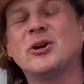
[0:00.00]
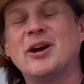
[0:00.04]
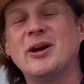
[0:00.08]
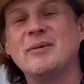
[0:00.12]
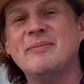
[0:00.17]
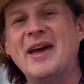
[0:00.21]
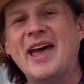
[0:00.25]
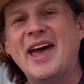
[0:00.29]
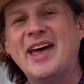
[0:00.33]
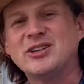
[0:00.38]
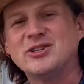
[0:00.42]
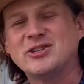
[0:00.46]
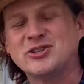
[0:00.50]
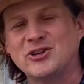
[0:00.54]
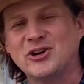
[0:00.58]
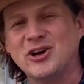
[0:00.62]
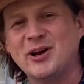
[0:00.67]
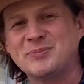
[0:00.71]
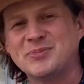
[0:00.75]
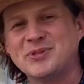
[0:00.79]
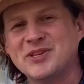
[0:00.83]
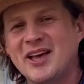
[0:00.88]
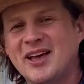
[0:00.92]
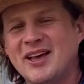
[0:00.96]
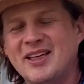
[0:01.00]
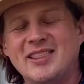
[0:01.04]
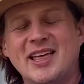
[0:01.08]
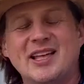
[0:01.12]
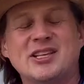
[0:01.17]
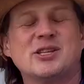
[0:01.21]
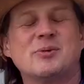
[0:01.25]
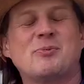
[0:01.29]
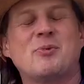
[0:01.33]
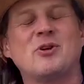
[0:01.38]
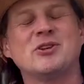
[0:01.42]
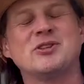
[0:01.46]
command strips
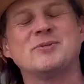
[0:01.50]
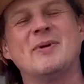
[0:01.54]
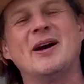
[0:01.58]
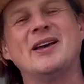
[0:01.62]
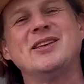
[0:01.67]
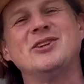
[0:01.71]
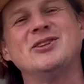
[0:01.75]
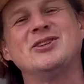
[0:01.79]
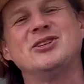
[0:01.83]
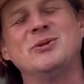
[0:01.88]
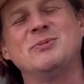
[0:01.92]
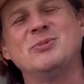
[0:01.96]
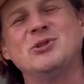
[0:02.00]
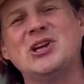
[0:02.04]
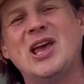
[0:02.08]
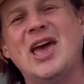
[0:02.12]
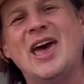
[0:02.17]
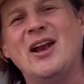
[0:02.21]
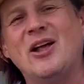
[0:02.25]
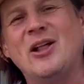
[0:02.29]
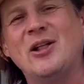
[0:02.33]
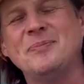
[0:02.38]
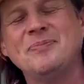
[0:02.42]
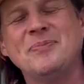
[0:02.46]
that supports my YouTube channel.